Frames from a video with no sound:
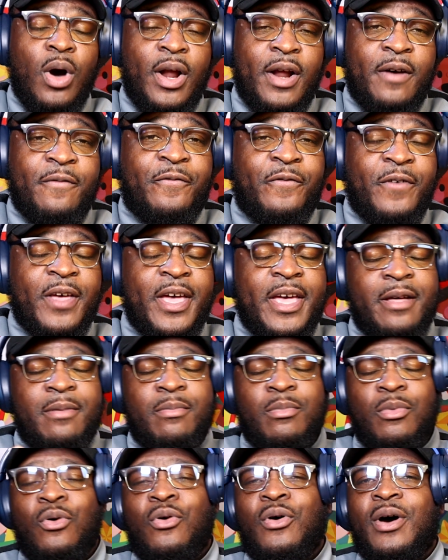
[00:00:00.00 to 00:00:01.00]
What up, fam?
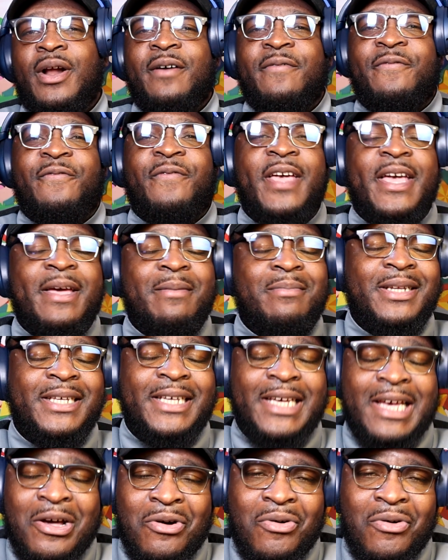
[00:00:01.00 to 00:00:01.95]
What up, family?